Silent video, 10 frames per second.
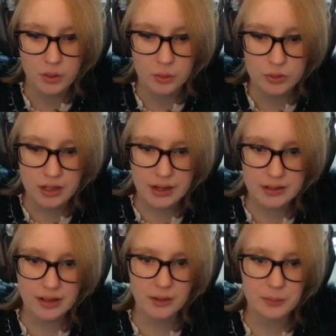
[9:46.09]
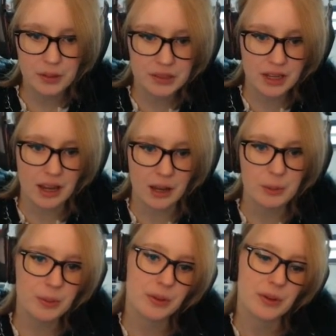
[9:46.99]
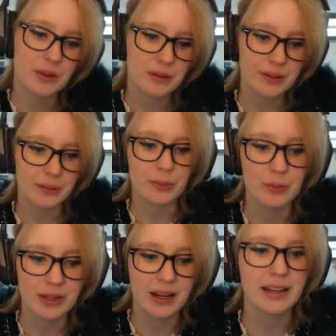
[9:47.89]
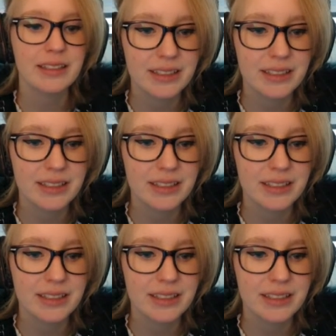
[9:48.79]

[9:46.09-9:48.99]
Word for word: Would you like to help me escape? That would be nice.